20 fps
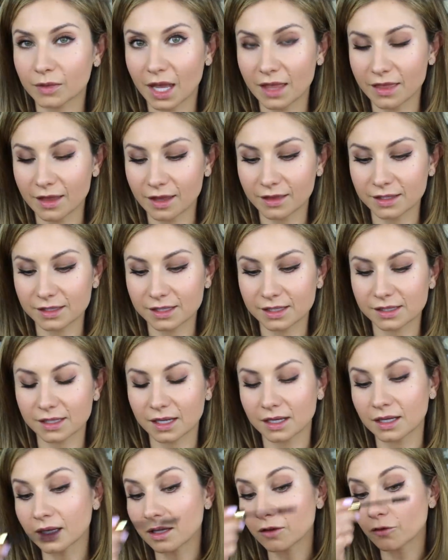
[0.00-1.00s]
I think this is
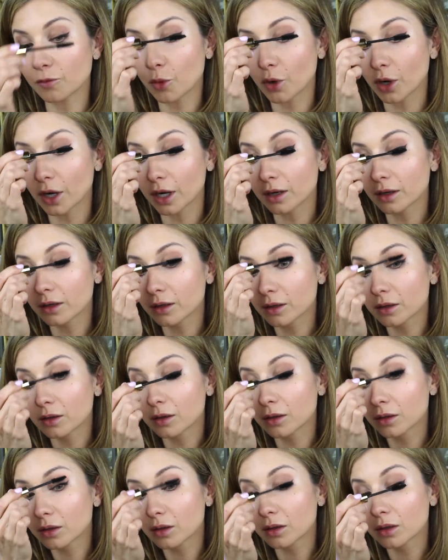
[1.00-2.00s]
gonna give more
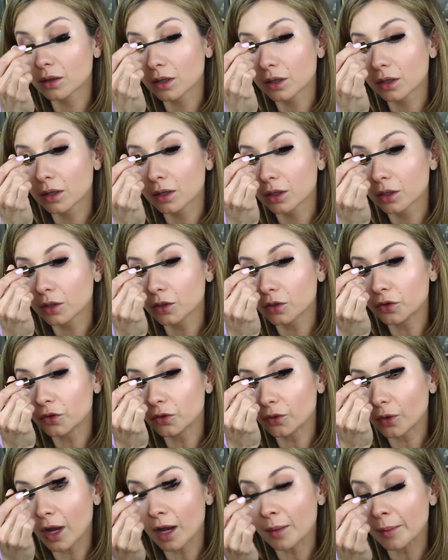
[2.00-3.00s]

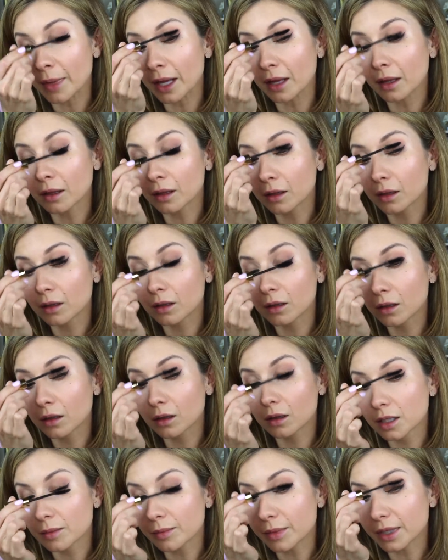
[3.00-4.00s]
drama
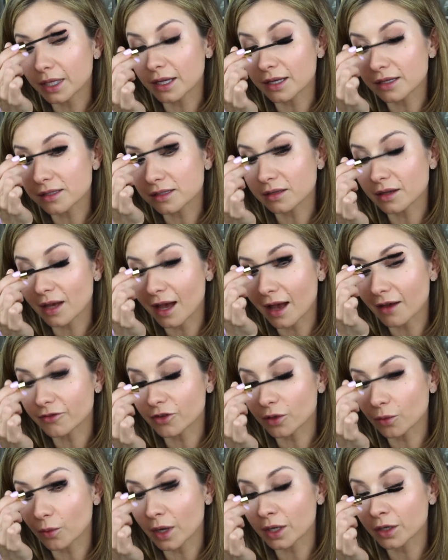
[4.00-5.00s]
because
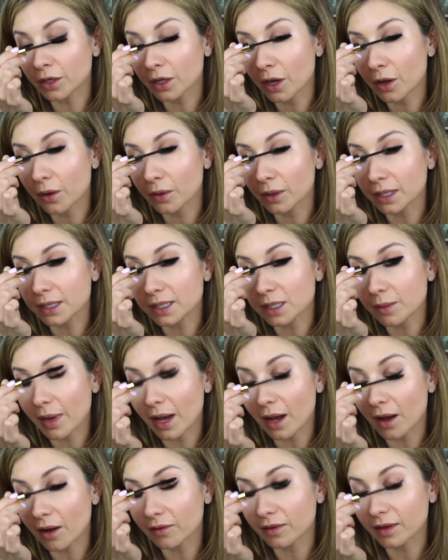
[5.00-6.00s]
after one coat, it's
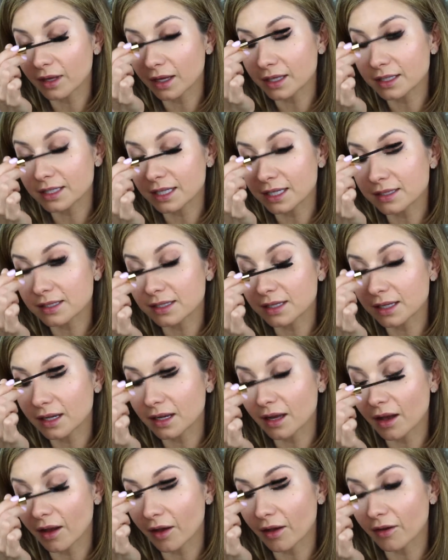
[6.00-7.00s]
about the
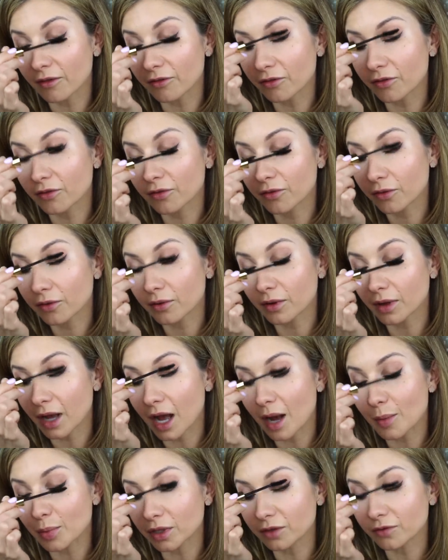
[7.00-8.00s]
intensity of a
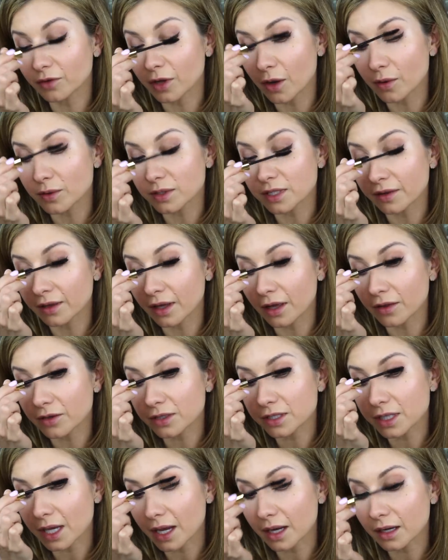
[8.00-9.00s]
couple of coats on the other
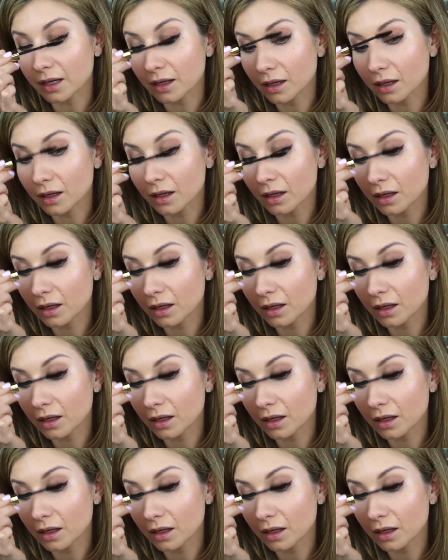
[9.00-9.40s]
side.